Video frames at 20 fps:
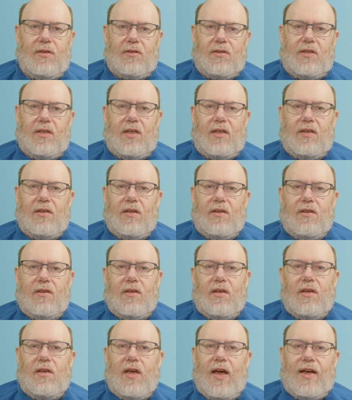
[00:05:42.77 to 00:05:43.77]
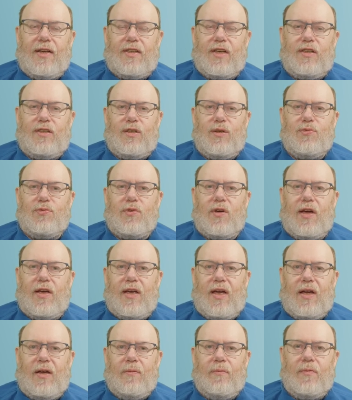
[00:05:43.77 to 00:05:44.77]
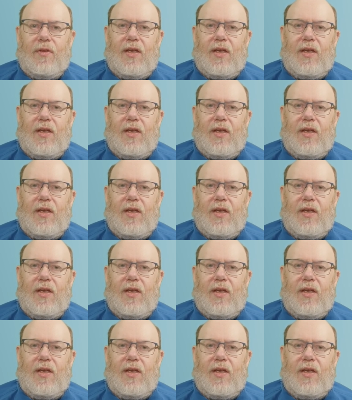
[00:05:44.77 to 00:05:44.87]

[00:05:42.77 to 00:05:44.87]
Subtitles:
The identifier